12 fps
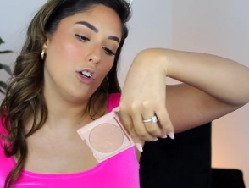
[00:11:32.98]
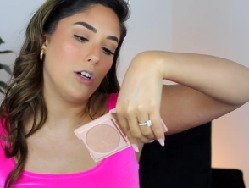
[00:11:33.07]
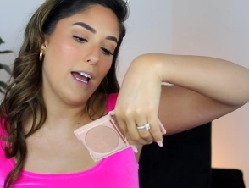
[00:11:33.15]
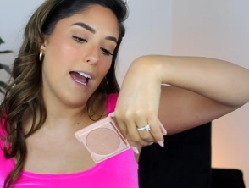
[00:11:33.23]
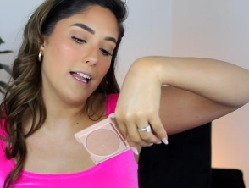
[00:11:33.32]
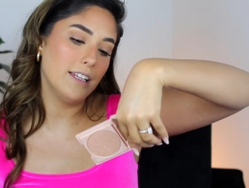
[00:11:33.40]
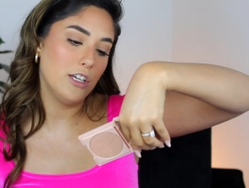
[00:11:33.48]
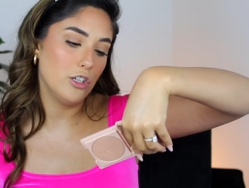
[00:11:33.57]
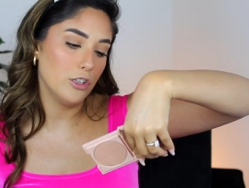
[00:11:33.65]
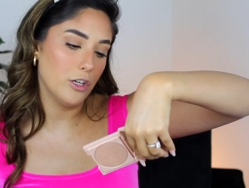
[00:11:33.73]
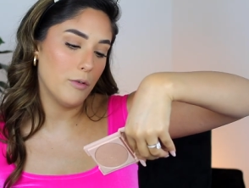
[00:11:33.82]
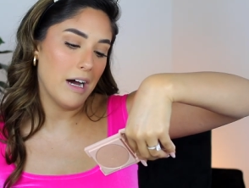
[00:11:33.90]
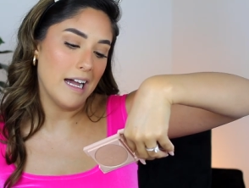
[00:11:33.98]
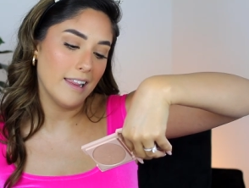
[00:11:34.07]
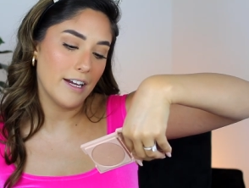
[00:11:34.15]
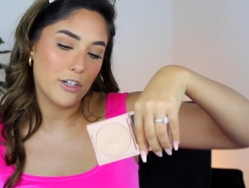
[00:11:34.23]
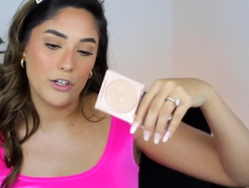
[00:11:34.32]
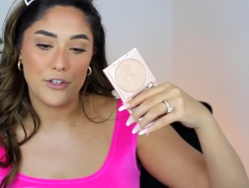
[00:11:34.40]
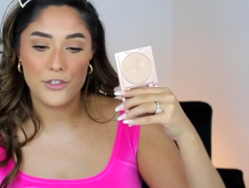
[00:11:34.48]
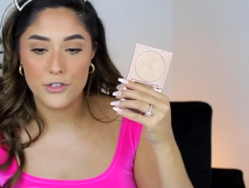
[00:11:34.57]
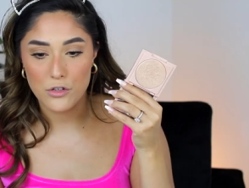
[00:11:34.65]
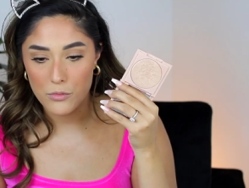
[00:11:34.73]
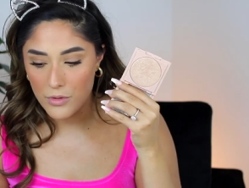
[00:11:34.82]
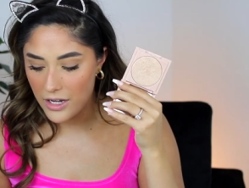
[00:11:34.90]
Cali Glow Highlighter in
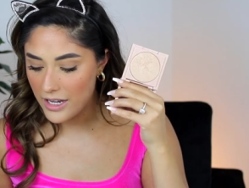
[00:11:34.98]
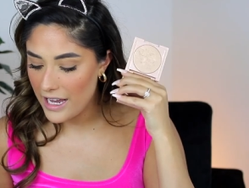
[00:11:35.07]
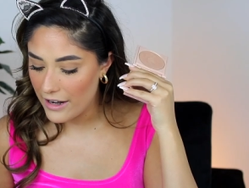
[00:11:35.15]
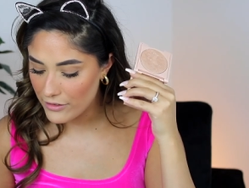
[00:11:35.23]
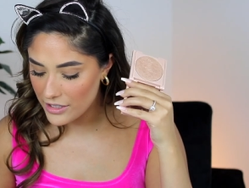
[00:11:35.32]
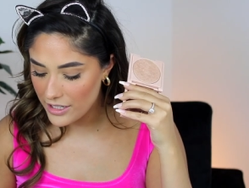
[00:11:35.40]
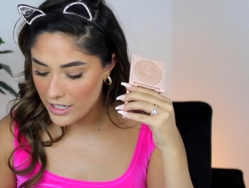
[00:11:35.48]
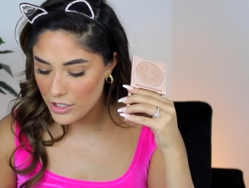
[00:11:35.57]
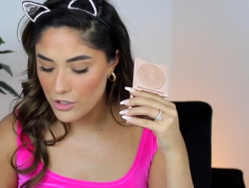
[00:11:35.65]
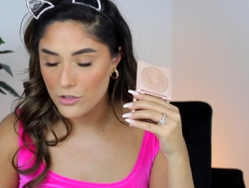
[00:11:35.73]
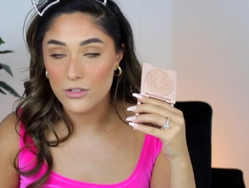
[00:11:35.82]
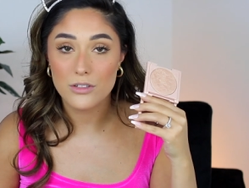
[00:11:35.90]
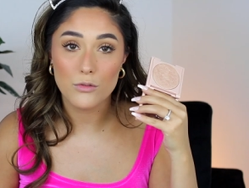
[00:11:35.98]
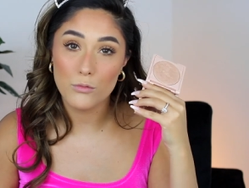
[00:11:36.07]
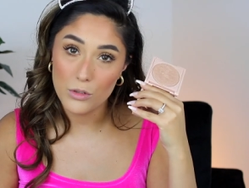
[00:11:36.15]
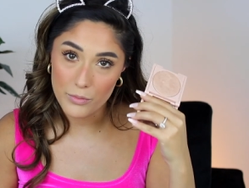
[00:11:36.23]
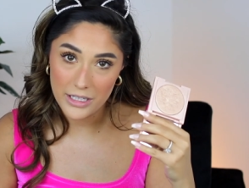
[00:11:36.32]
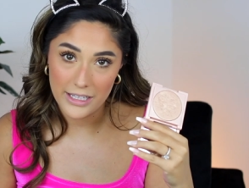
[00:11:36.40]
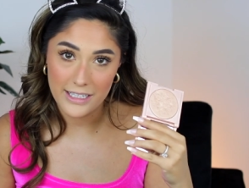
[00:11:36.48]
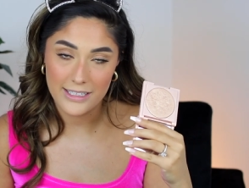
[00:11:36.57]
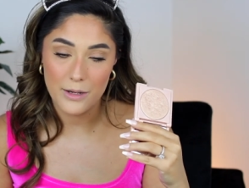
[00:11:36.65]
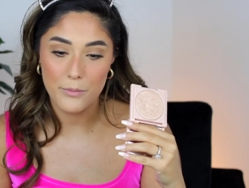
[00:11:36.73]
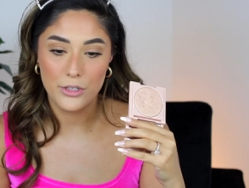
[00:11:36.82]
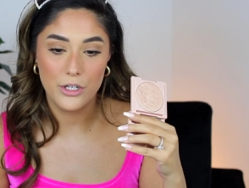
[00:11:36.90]
Zuma. Everything I use will be linked
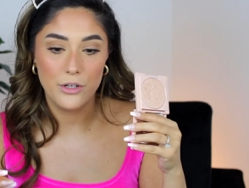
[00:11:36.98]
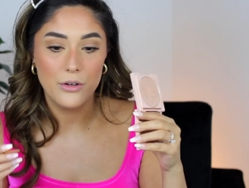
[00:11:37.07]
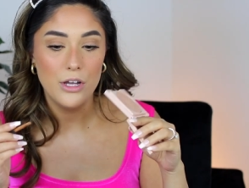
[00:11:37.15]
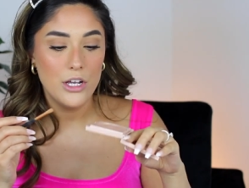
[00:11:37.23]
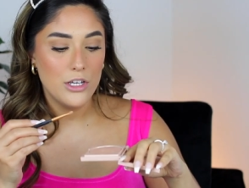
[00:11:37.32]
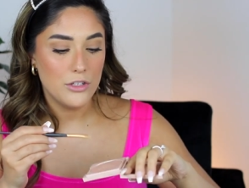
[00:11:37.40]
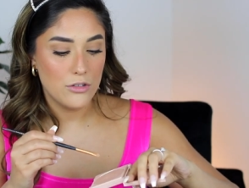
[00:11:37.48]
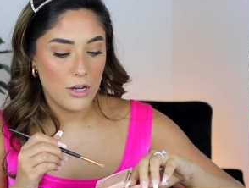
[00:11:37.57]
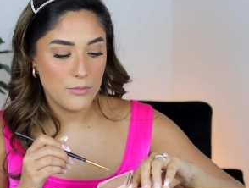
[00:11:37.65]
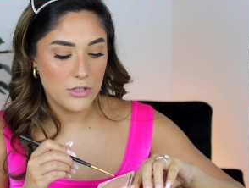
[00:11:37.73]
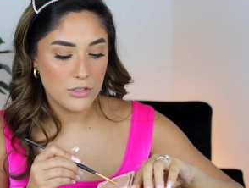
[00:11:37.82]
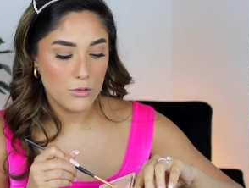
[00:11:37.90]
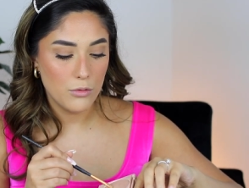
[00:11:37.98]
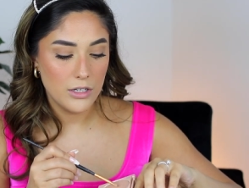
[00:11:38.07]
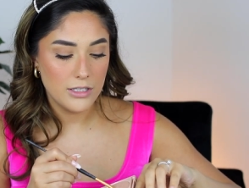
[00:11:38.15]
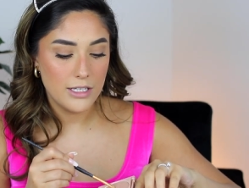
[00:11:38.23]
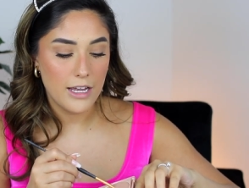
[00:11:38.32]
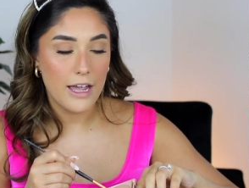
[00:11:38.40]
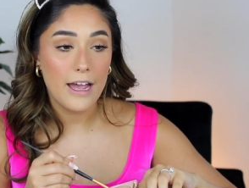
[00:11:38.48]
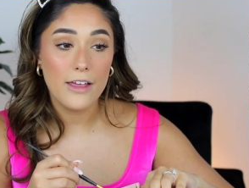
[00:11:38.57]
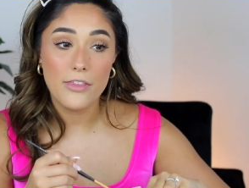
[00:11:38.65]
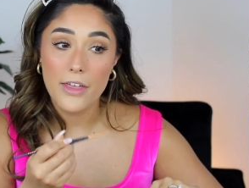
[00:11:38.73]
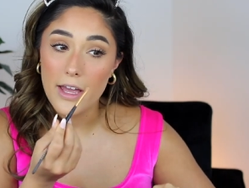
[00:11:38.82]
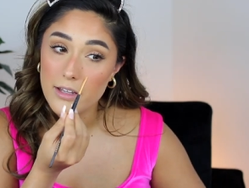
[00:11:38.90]
down below. So I'm just going to
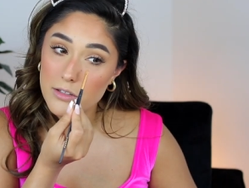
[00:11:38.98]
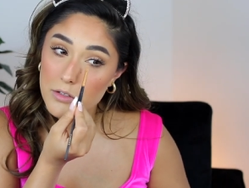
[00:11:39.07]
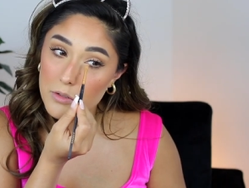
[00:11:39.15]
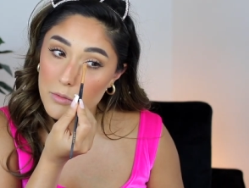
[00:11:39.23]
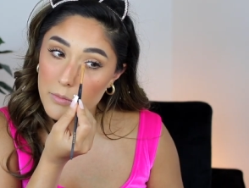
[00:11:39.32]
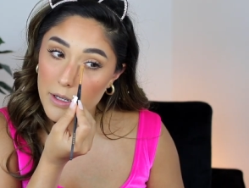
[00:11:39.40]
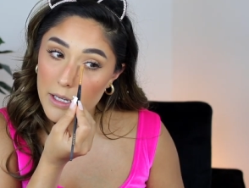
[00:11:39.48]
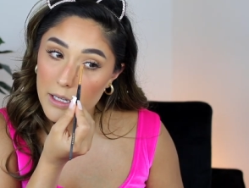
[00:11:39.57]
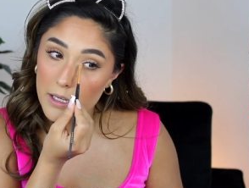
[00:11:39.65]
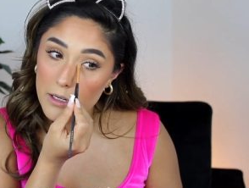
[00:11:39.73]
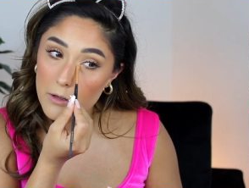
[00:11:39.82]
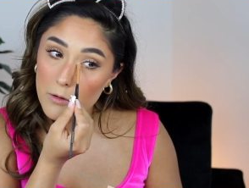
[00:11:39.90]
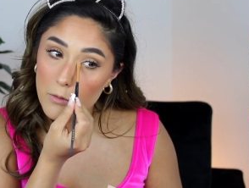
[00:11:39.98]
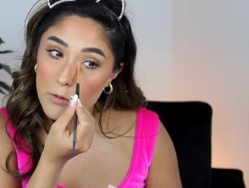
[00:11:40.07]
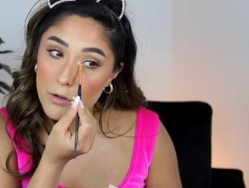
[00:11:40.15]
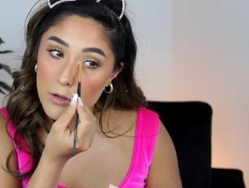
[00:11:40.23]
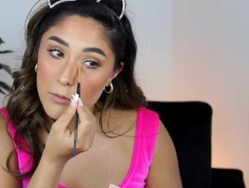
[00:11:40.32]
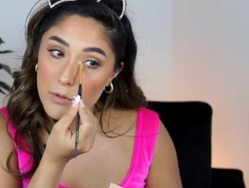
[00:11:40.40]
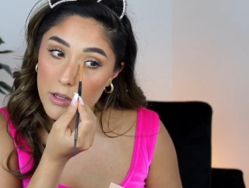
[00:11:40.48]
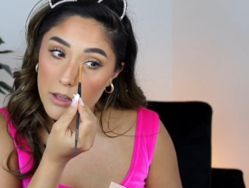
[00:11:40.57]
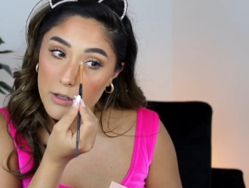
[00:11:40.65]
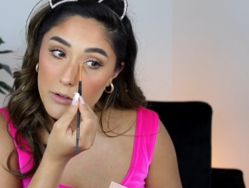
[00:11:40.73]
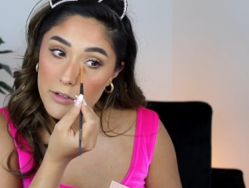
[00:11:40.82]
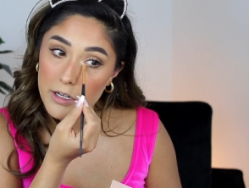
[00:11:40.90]
add that to my inner corner with a
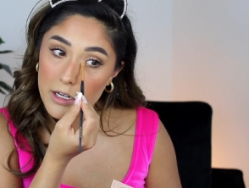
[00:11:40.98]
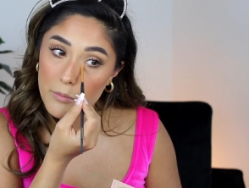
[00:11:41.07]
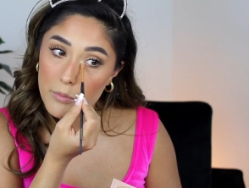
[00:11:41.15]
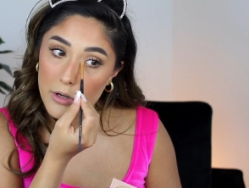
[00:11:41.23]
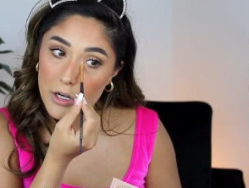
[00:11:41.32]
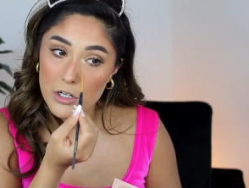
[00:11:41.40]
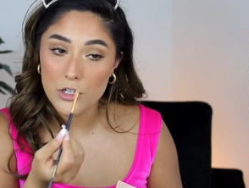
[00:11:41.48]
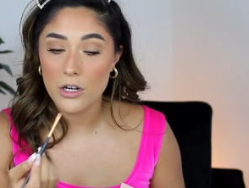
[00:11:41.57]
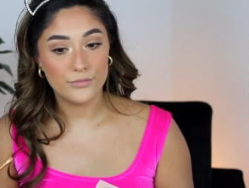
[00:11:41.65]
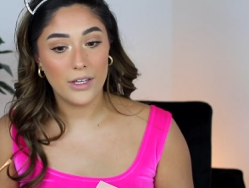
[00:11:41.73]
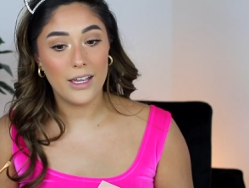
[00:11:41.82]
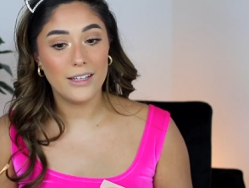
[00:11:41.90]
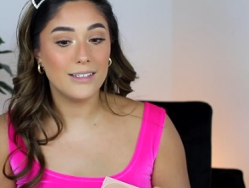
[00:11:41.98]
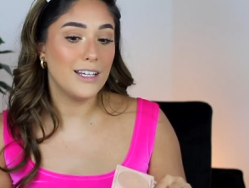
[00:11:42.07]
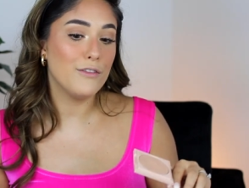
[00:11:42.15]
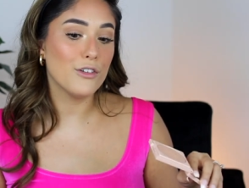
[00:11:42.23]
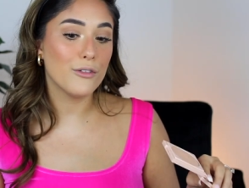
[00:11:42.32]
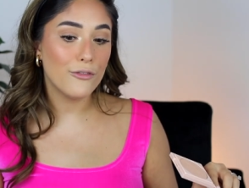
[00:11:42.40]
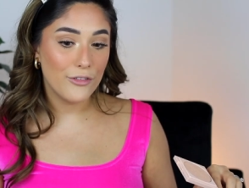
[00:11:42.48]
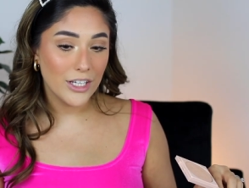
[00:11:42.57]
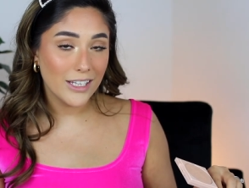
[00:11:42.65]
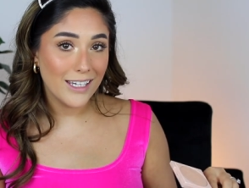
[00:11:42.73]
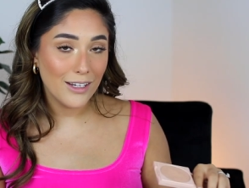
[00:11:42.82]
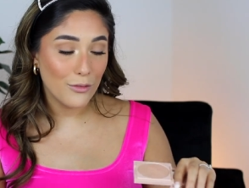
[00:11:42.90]
little tiny brush. And if you're
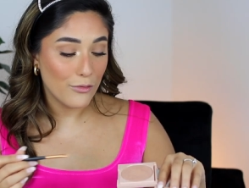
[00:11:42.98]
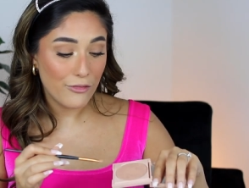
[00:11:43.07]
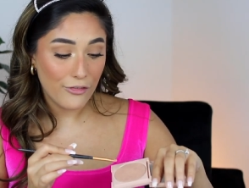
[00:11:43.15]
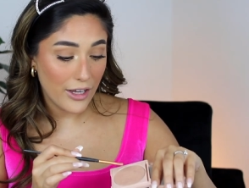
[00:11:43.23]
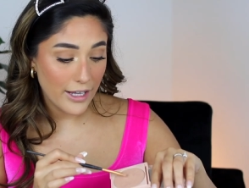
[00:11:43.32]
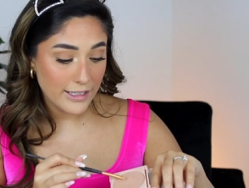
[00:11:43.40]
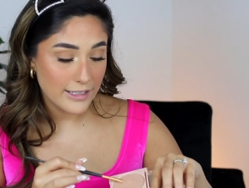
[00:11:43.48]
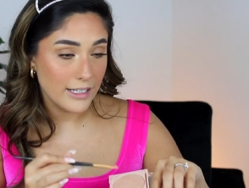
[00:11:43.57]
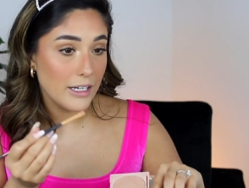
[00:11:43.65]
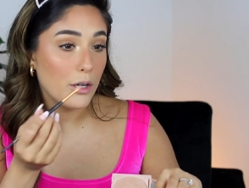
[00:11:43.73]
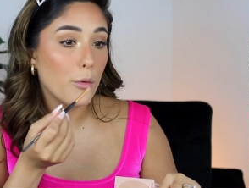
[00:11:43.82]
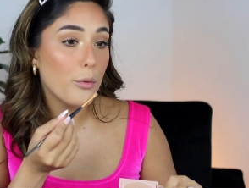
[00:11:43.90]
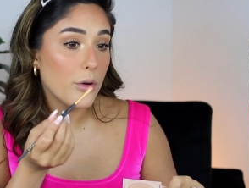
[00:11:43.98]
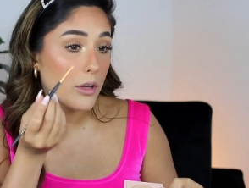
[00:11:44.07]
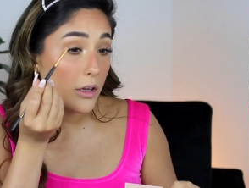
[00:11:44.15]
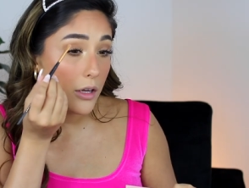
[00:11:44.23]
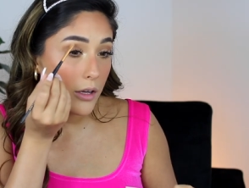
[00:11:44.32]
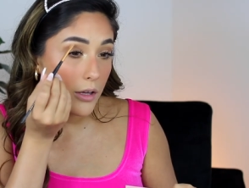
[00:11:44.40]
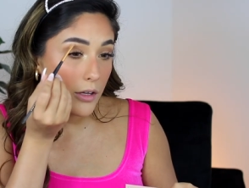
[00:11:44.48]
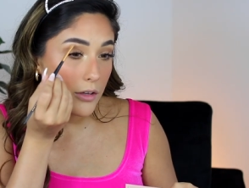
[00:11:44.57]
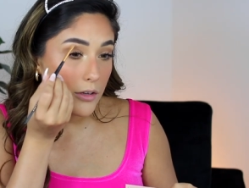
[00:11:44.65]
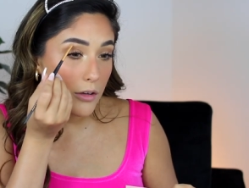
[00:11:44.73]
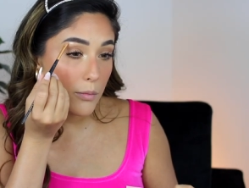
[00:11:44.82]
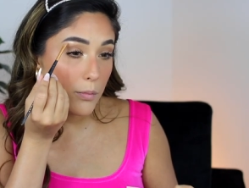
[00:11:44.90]
feeling fancy,
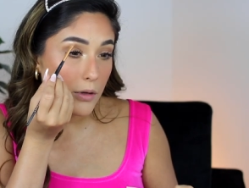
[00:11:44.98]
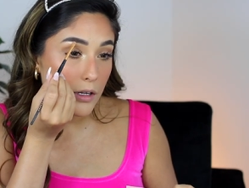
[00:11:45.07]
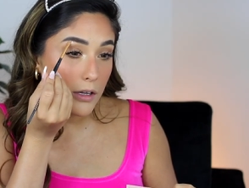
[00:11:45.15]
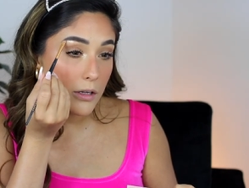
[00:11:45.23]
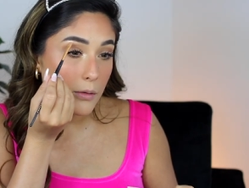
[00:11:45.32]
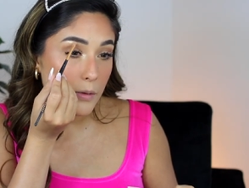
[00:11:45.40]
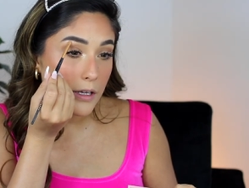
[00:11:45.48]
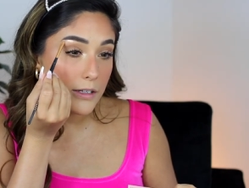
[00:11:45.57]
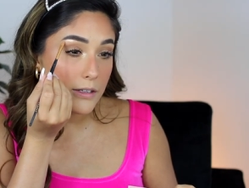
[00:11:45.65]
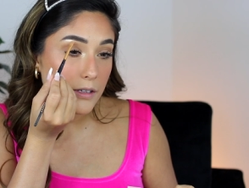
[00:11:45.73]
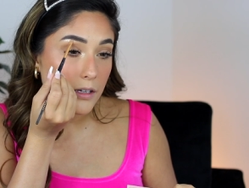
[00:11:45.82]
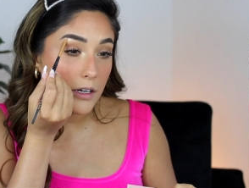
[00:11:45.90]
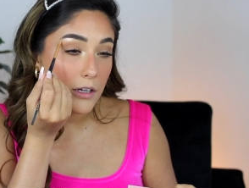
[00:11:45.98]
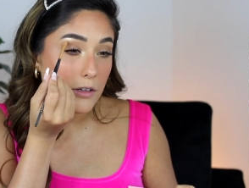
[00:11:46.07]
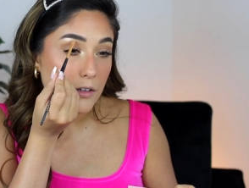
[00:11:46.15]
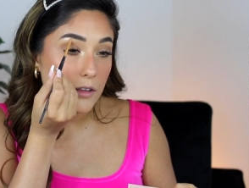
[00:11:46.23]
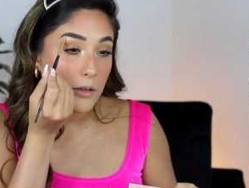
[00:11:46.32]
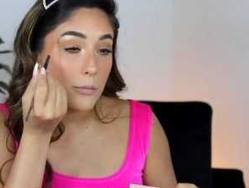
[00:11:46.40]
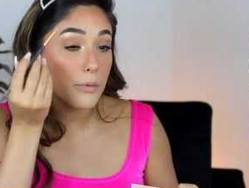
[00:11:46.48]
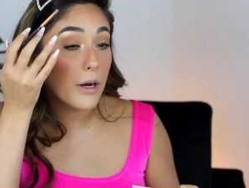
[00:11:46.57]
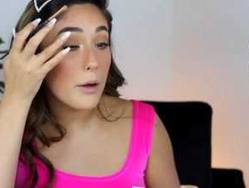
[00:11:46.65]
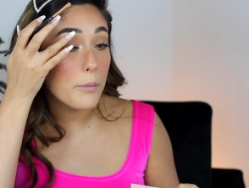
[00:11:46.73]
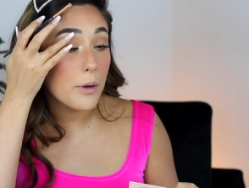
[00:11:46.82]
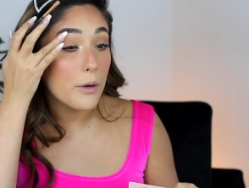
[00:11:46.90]
just put a little bit under the
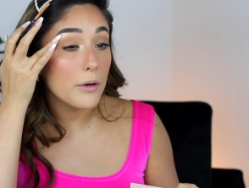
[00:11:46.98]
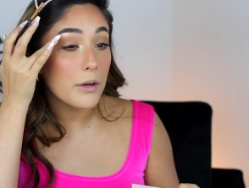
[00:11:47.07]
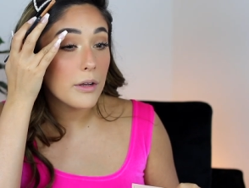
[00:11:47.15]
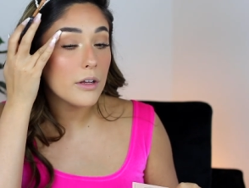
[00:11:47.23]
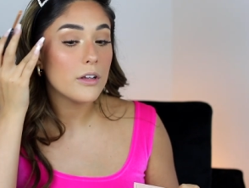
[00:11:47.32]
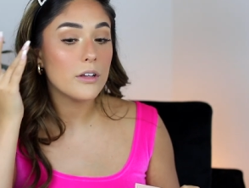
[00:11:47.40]
brow bone